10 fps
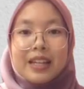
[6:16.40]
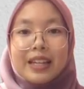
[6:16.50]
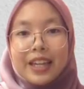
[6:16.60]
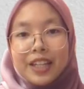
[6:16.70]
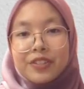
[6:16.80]

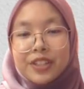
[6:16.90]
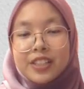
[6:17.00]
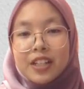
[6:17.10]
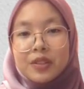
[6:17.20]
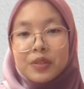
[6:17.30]
In
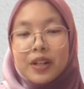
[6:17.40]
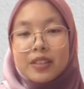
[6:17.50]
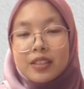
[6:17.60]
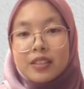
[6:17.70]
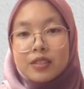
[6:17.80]
regard to
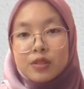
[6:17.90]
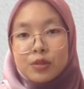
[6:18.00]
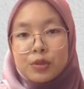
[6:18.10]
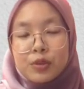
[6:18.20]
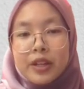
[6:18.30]
Article
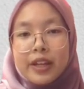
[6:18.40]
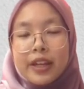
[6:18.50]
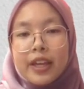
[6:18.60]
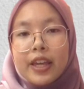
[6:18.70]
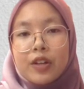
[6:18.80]
2,
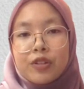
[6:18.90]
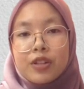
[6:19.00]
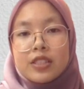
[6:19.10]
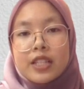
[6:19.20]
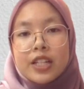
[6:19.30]
a
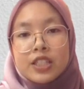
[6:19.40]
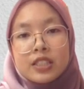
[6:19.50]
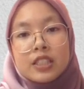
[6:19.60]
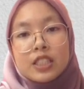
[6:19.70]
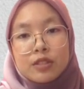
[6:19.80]

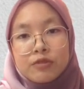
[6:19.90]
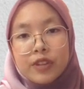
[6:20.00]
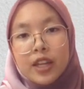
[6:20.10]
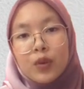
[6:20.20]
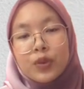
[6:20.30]
cross-sectional
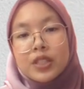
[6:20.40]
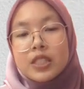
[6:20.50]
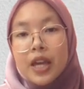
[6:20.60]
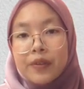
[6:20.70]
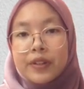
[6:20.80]
survey was
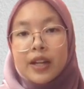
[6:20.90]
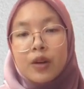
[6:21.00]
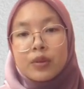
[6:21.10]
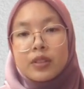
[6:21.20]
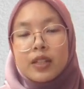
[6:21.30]
carried
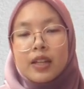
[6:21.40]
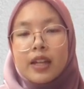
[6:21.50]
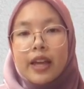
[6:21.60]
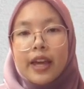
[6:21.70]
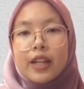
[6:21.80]
out
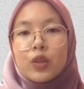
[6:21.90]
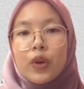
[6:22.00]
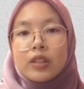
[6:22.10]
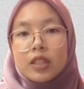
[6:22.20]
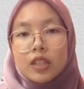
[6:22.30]
and
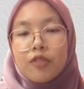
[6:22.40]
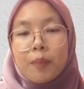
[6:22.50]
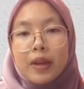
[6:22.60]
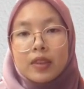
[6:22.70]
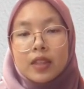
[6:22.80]
quantitative
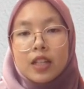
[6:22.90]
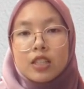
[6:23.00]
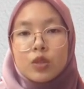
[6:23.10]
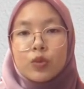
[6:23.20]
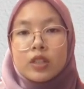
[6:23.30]

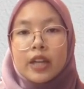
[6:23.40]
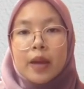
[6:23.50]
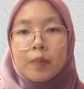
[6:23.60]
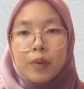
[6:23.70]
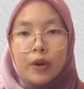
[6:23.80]
methods were
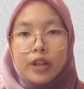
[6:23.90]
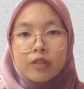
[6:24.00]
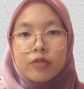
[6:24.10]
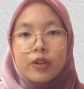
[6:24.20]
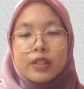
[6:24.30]
employed
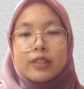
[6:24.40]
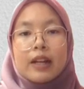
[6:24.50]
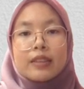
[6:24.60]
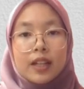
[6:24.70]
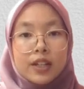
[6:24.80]
for the
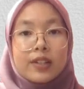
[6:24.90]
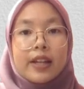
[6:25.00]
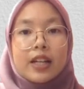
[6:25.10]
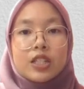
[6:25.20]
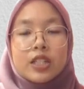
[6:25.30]
data
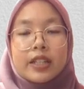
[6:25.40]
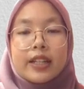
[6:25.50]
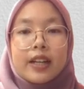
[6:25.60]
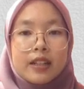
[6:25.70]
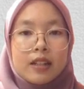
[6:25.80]
collection
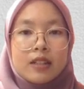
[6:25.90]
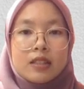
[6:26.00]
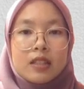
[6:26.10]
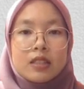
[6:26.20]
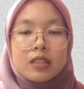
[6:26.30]
and
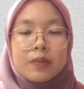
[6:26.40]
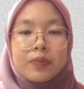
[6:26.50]
analysis.